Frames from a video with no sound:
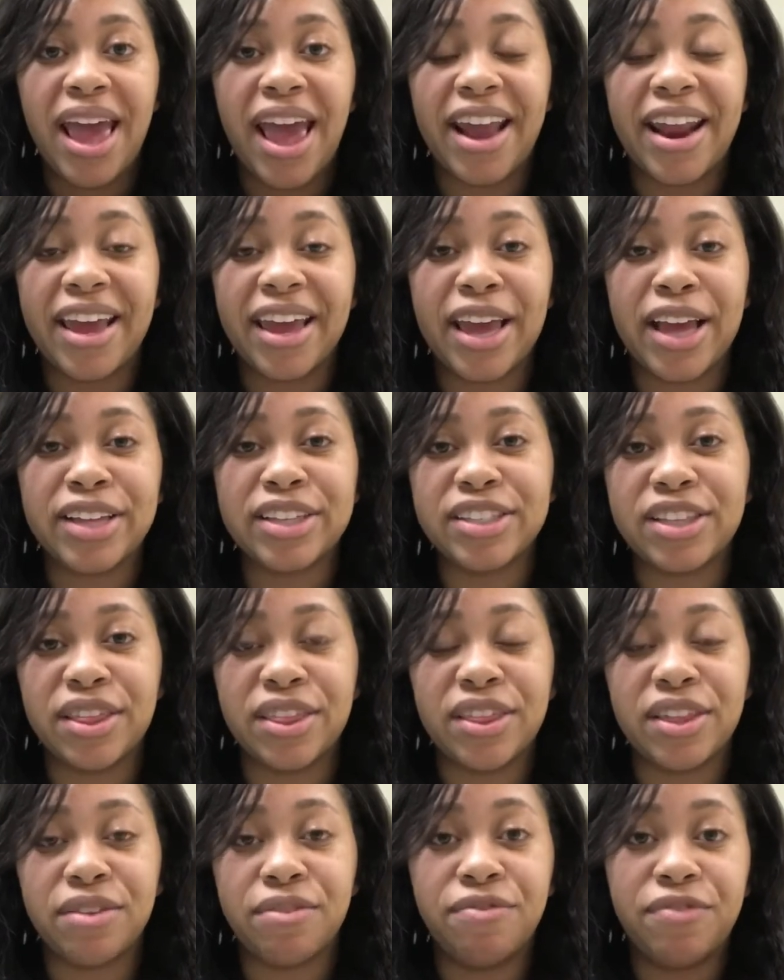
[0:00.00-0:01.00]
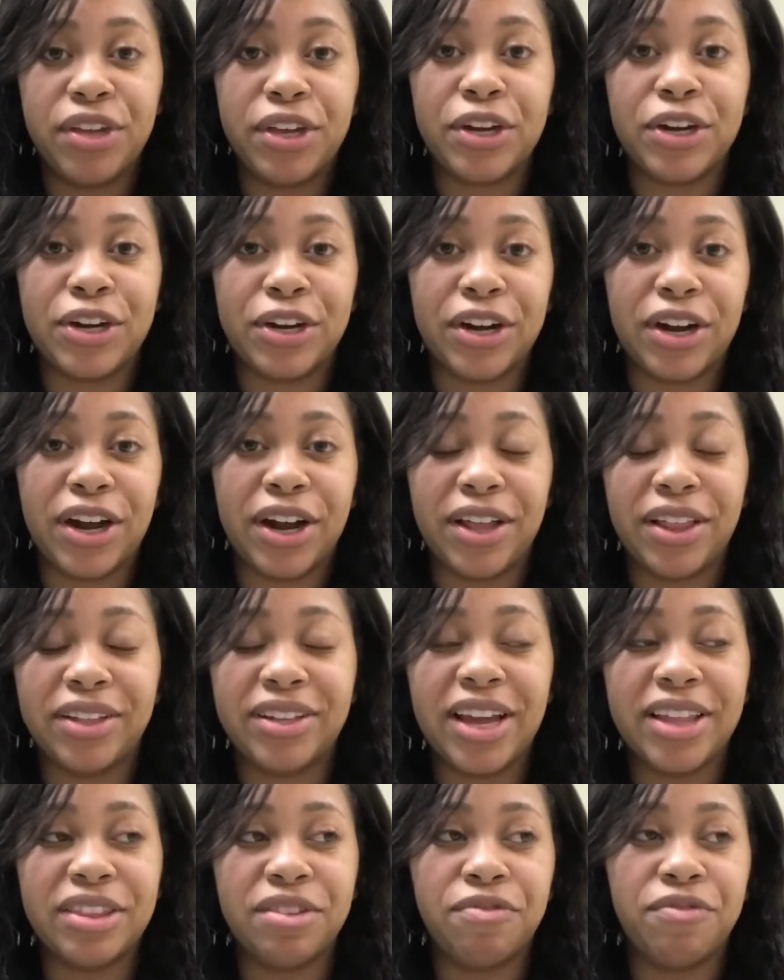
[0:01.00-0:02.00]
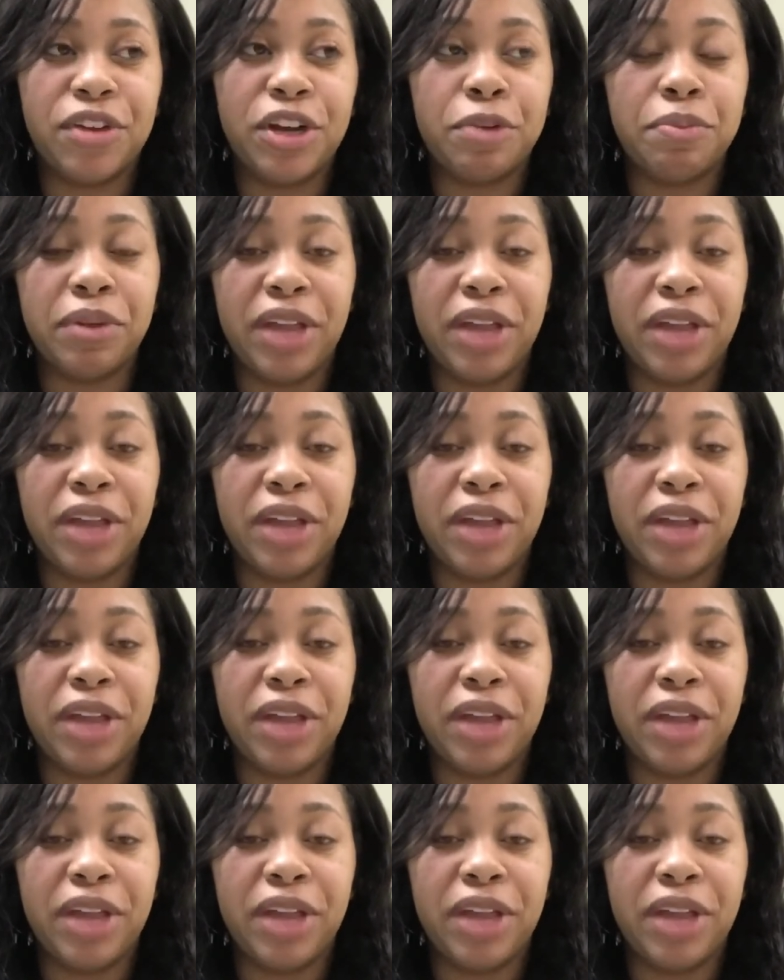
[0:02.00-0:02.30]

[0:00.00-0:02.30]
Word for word: And I guess the fear, not the fear,